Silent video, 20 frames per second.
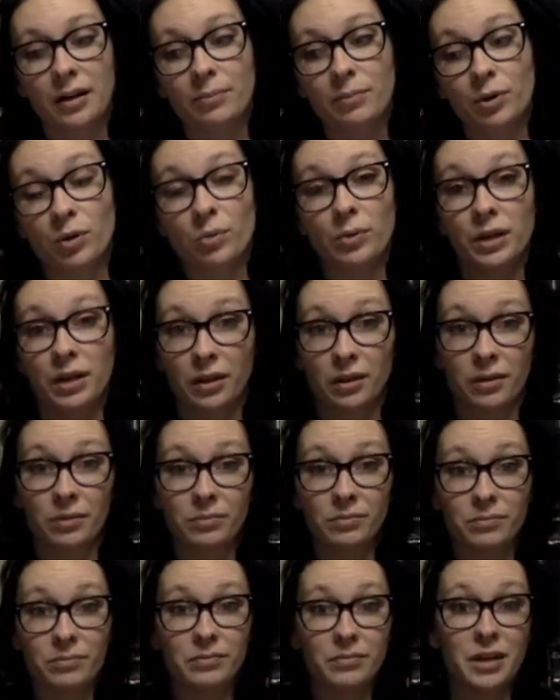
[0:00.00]
curriculum,
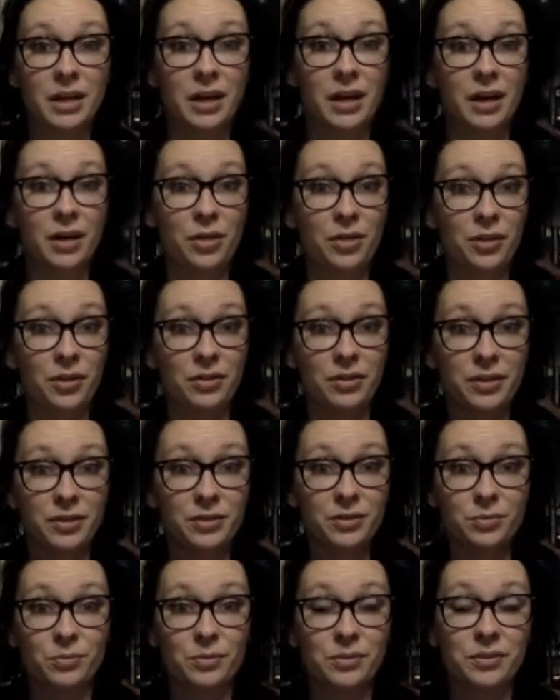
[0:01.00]
and I thought
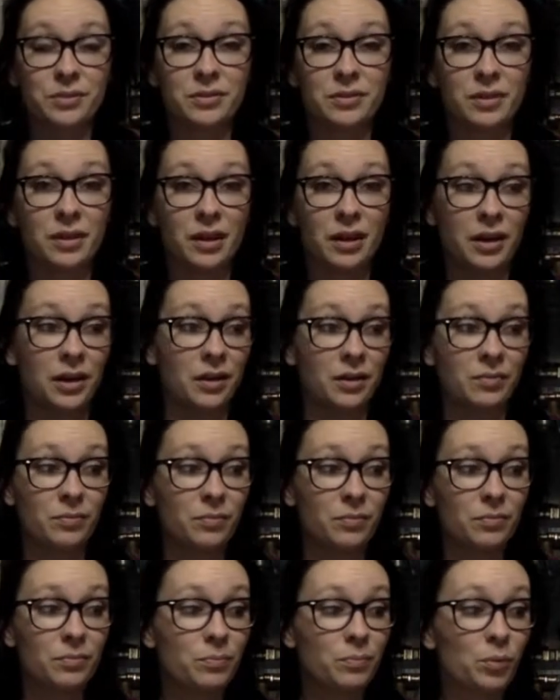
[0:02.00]
this was a
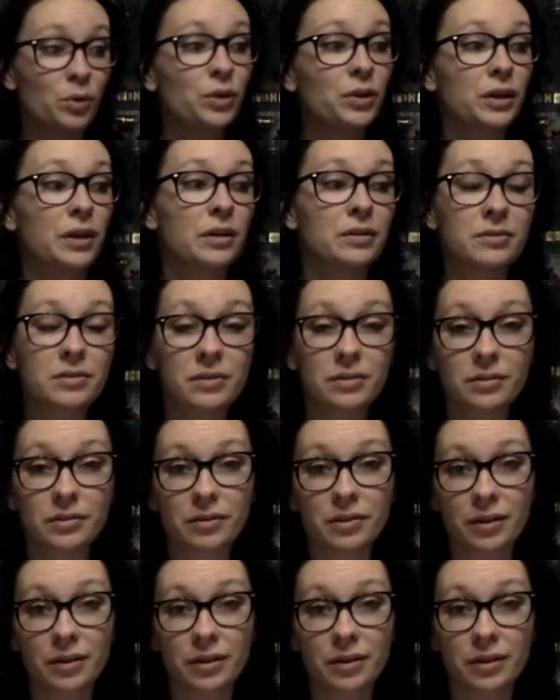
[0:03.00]
brilliant